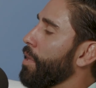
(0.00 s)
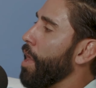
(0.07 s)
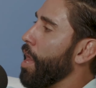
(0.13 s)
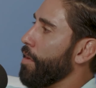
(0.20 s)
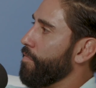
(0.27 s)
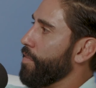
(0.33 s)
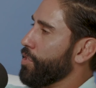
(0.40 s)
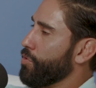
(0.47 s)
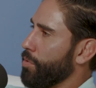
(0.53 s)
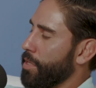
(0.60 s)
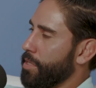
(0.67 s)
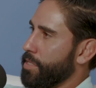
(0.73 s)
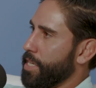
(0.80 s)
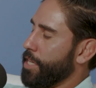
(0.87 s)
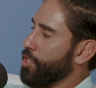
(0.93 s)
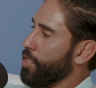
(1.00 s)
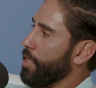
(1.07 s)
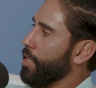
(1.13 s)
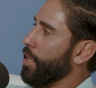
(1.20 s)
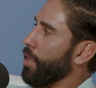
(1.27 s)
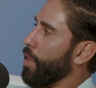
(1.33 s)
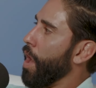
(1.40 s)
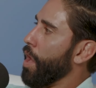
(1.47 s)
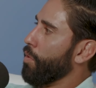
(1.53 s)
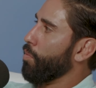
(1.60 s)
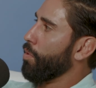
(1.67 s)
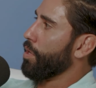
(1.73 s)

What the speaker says: a lot of visualization, and a lot of